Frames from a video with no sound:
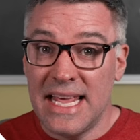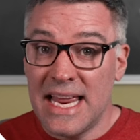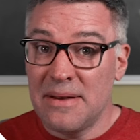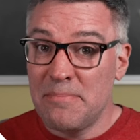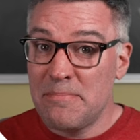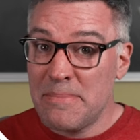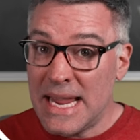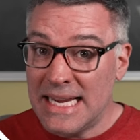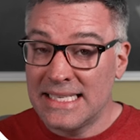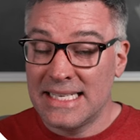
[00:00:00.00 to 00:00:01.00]
then
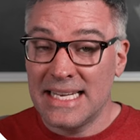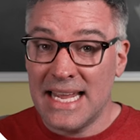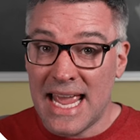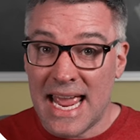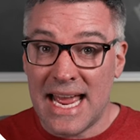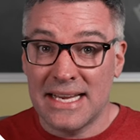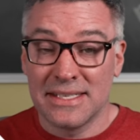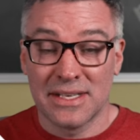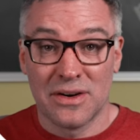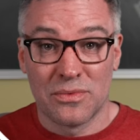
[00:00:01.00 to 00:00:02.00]
pasting
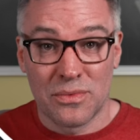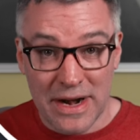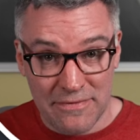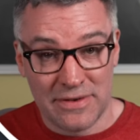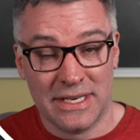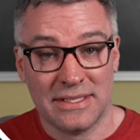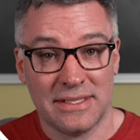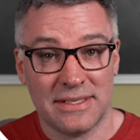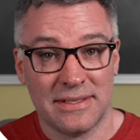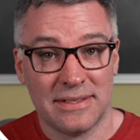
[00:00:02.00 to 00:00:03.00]
as a
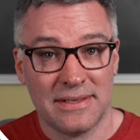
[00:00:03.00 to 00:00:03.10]
reference.